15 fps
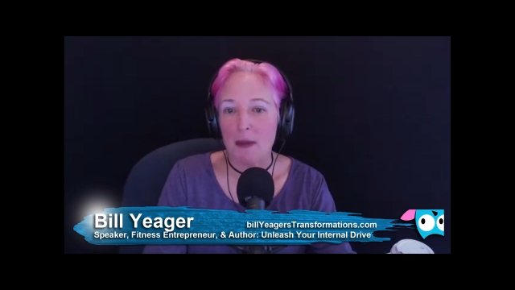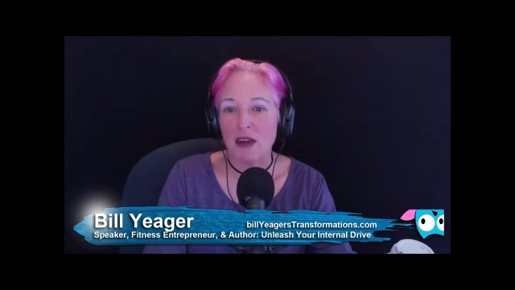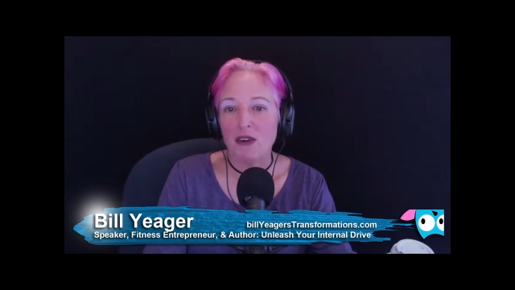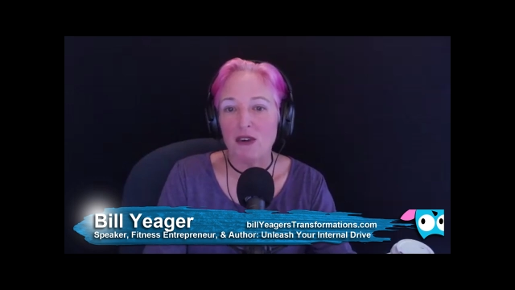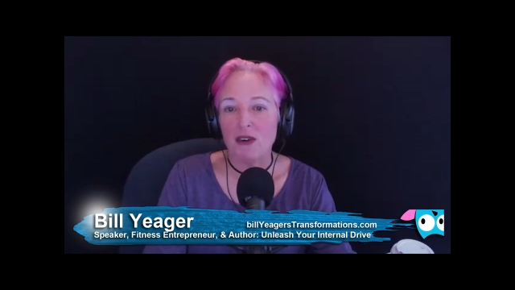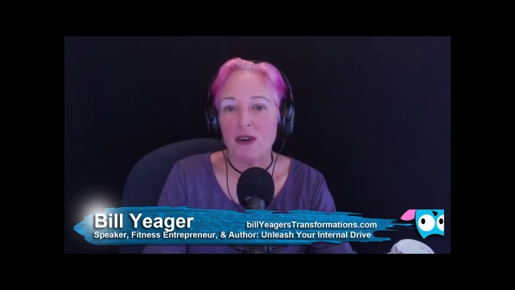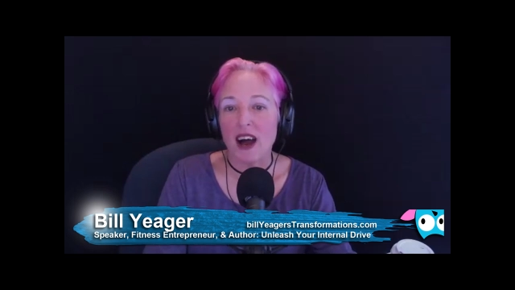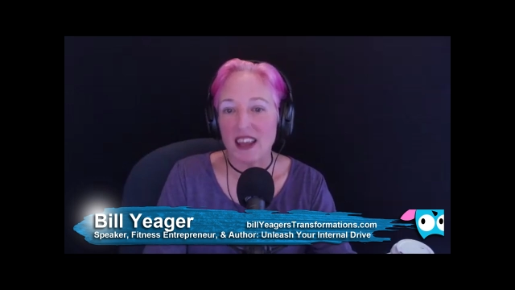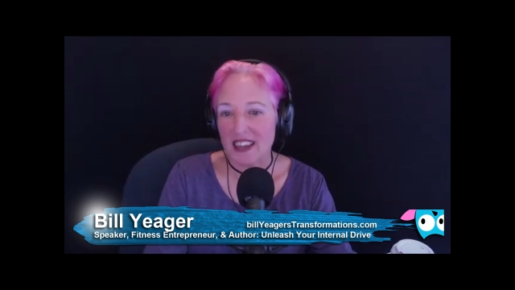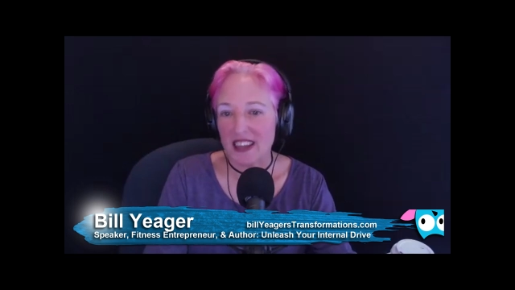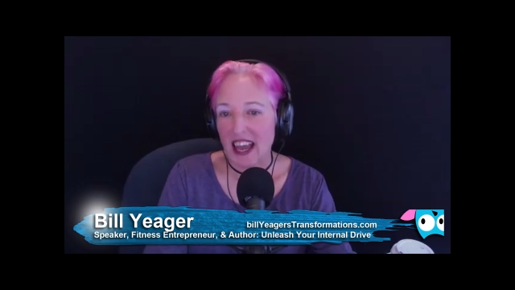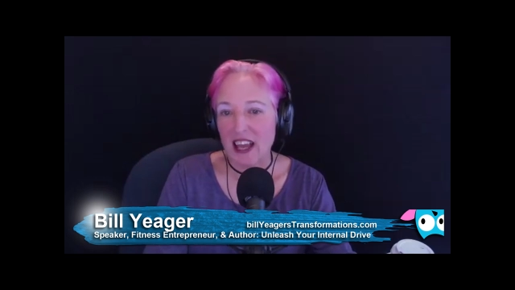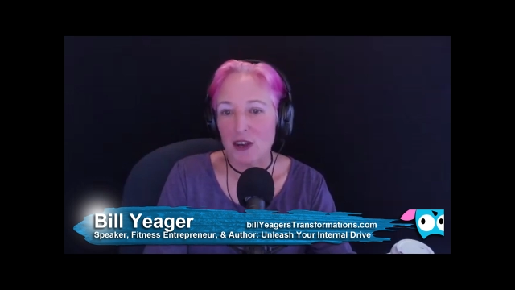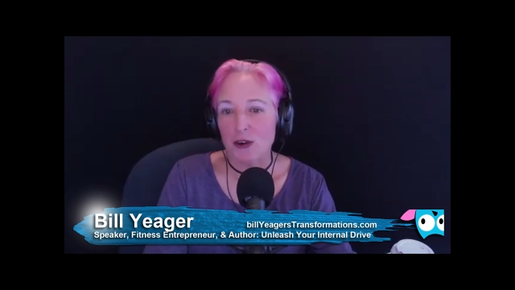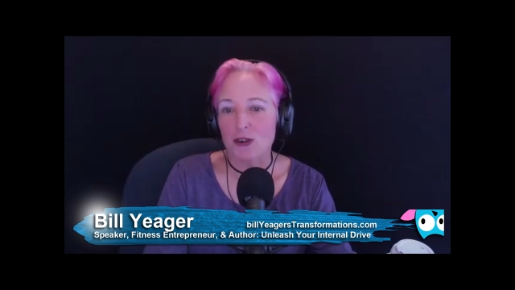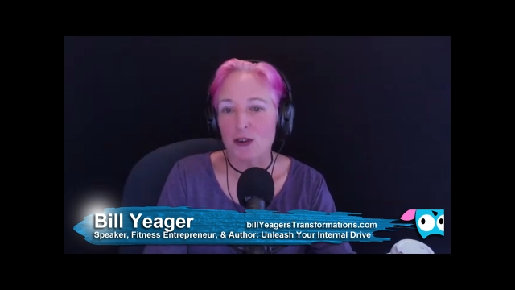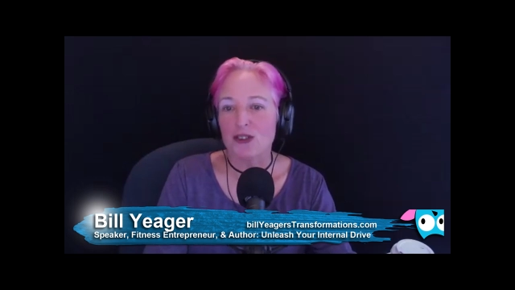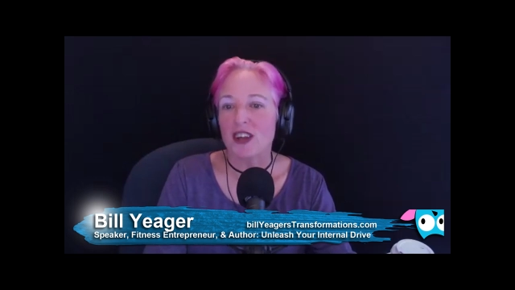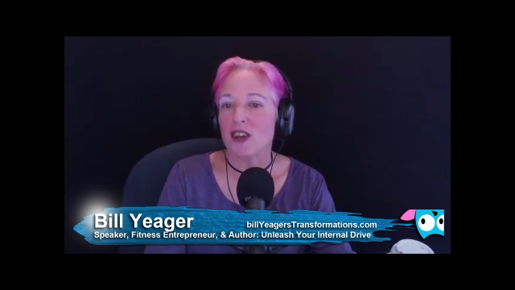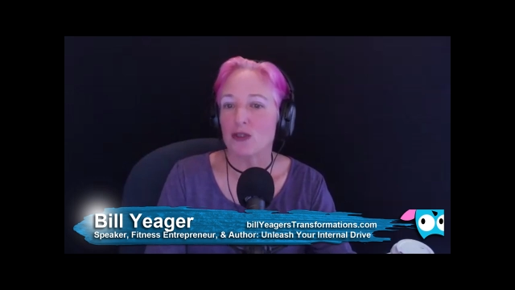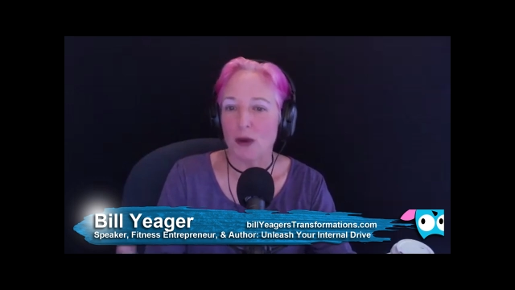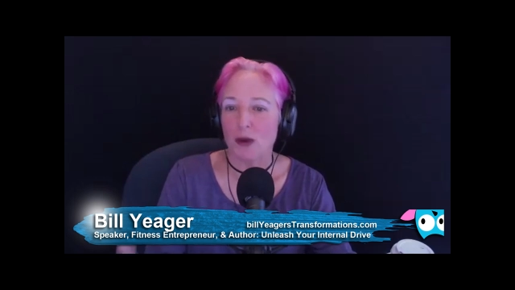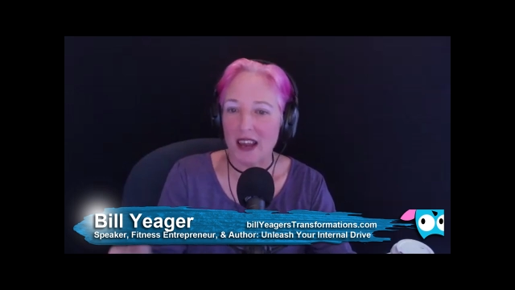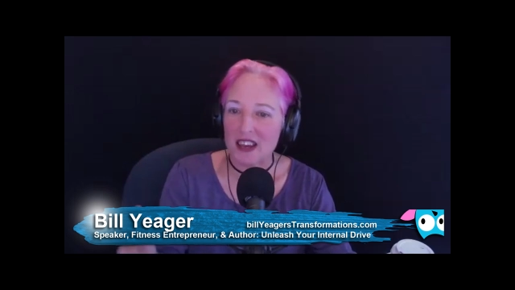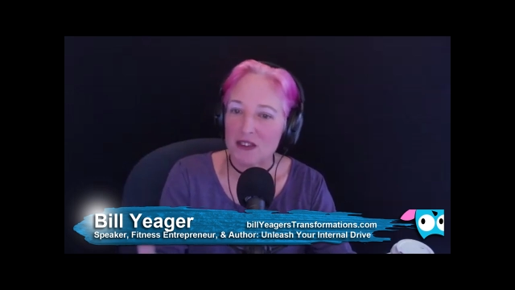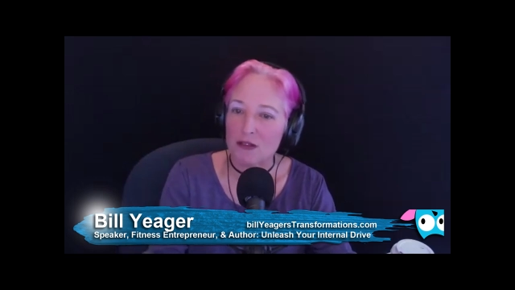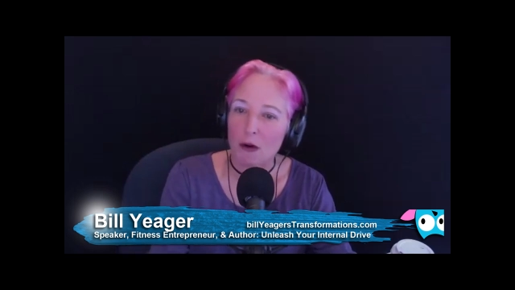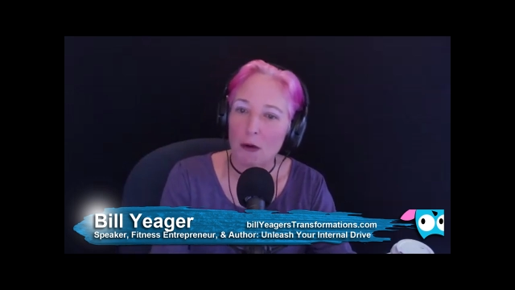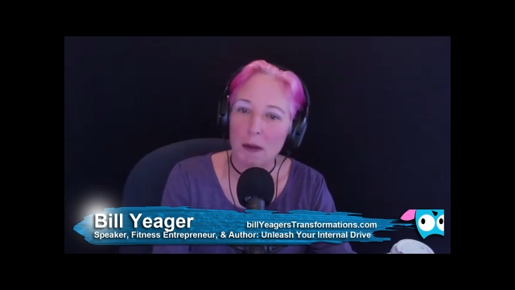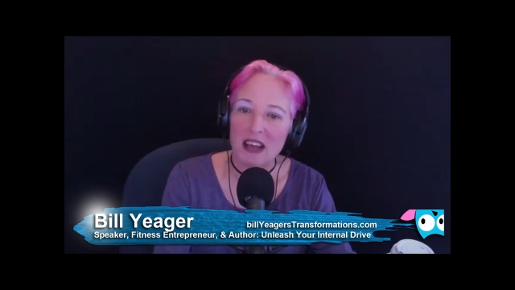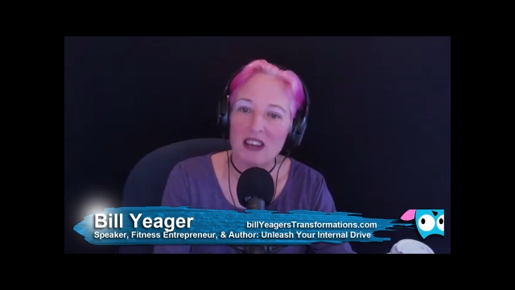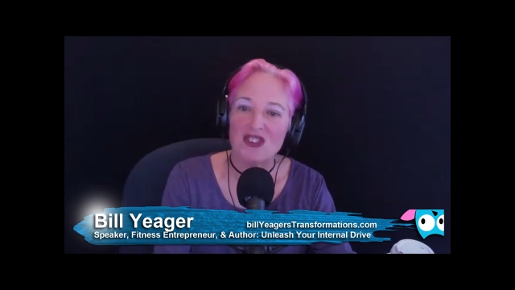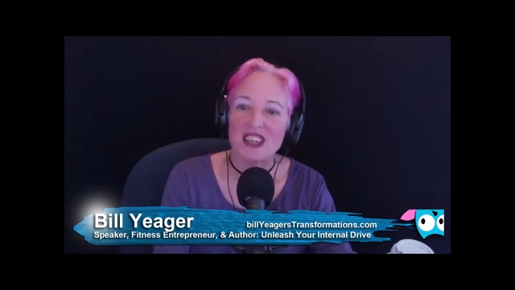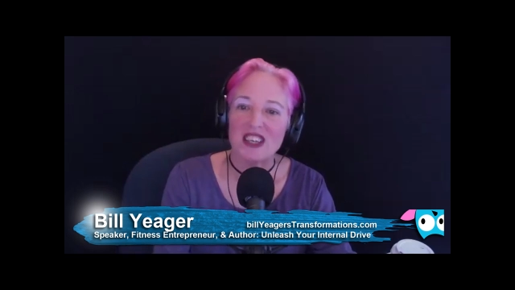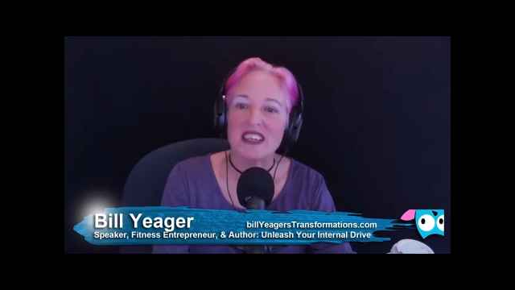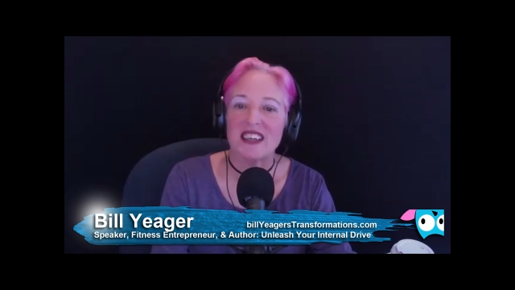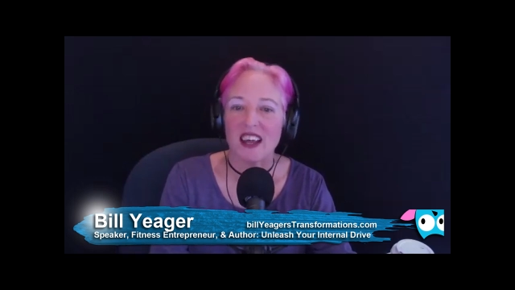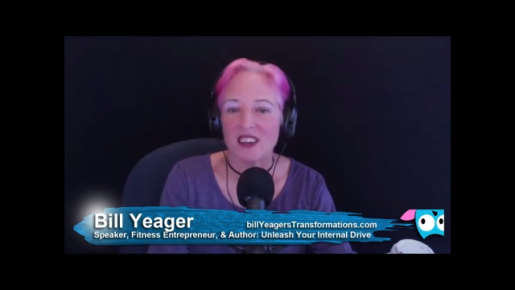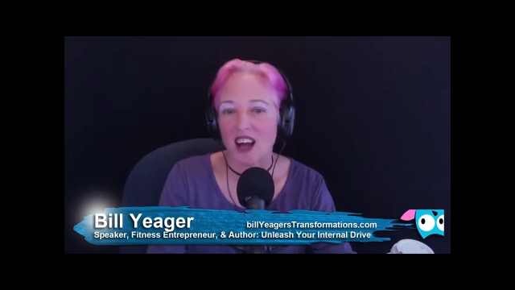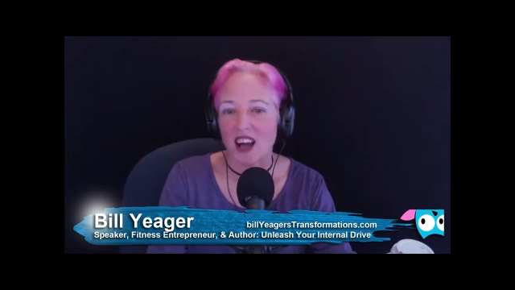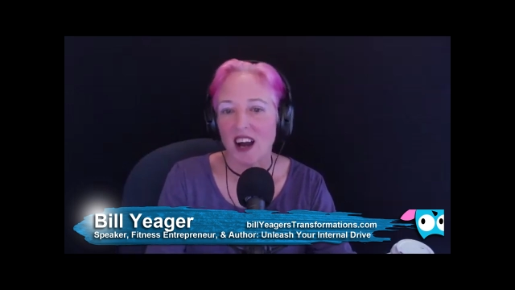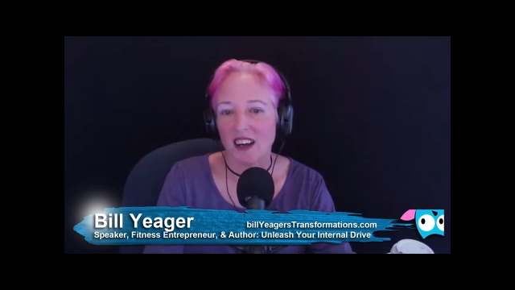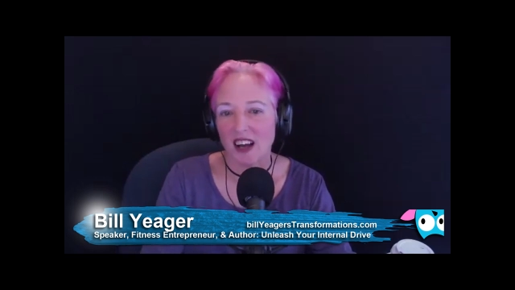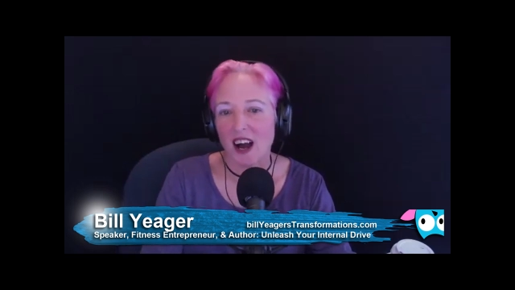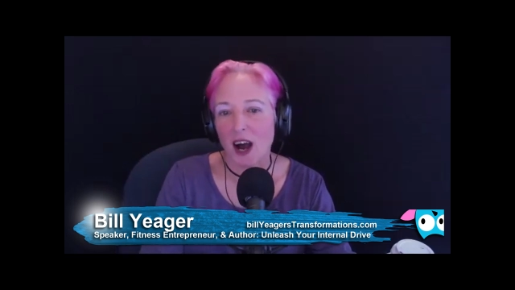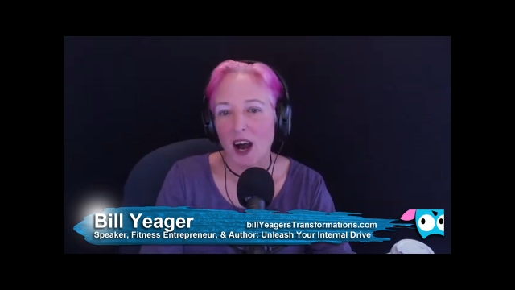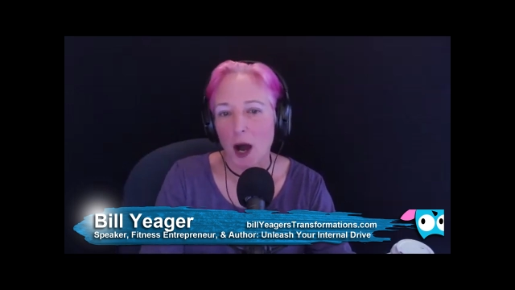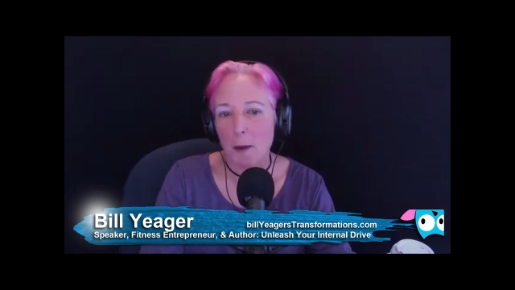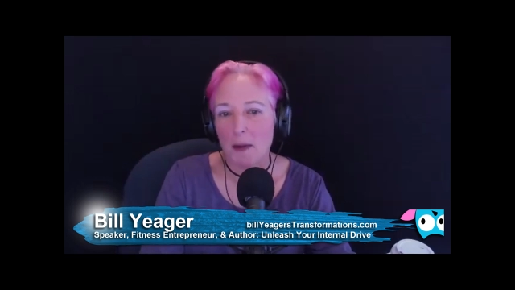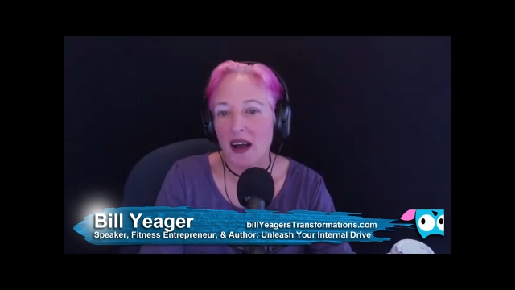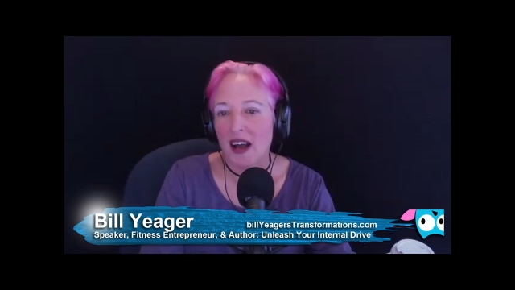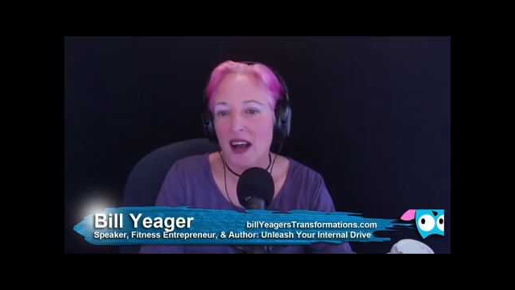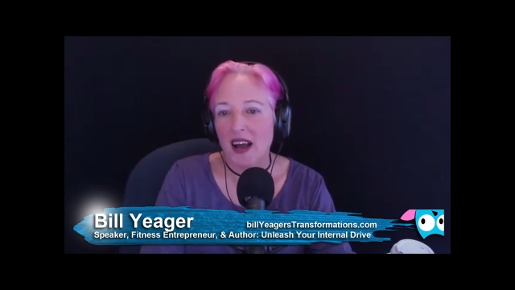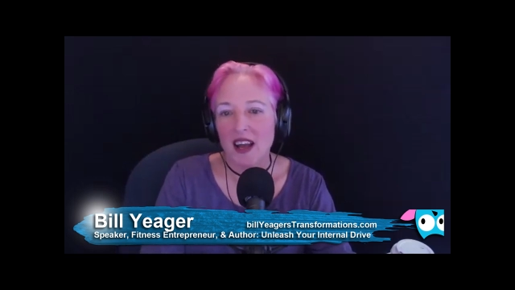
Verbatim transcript: Bill Yeager's Transformations dot com.